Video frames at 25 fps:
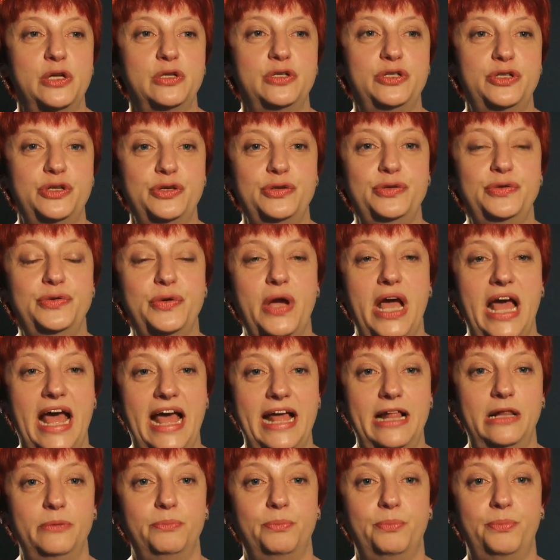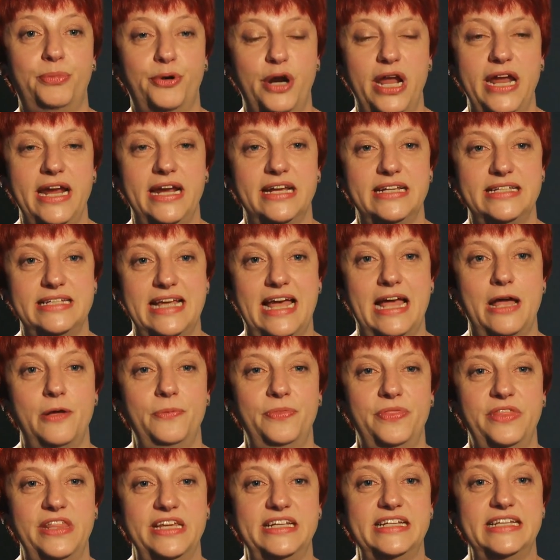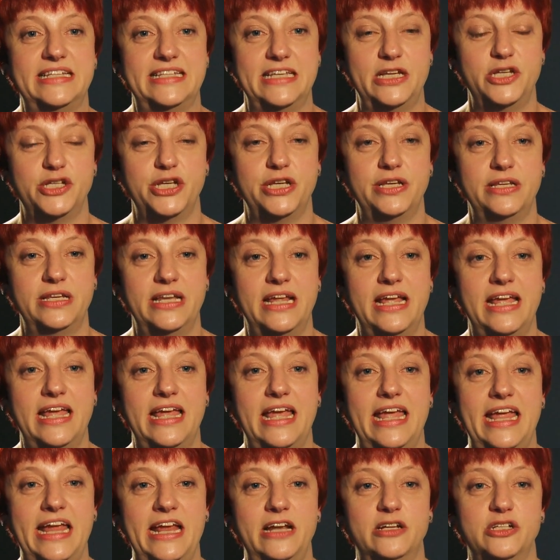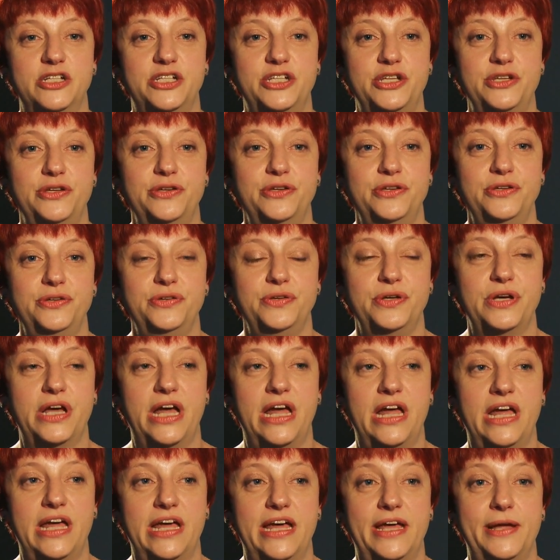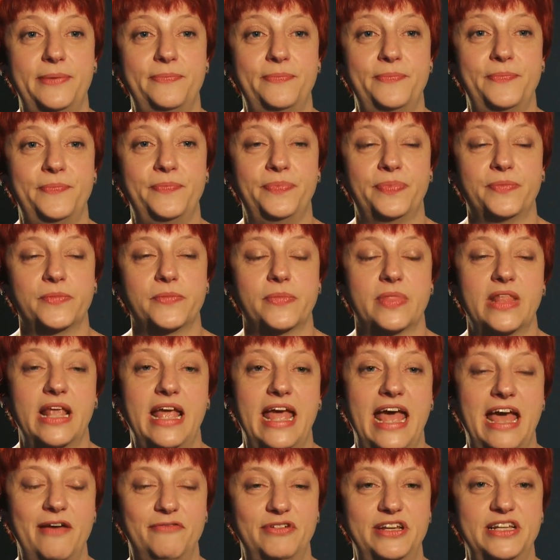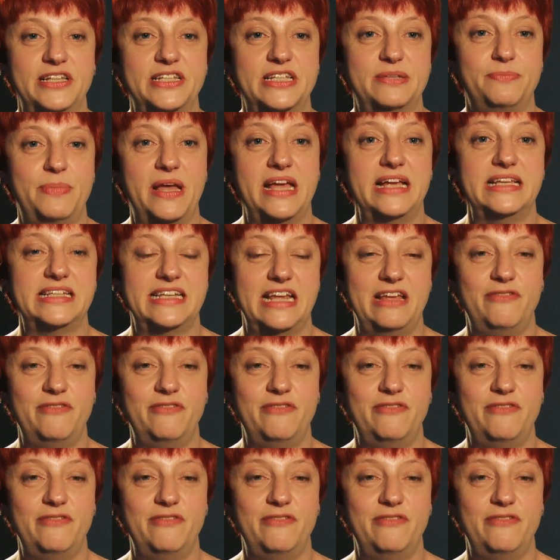to help break down the decision into evidence-based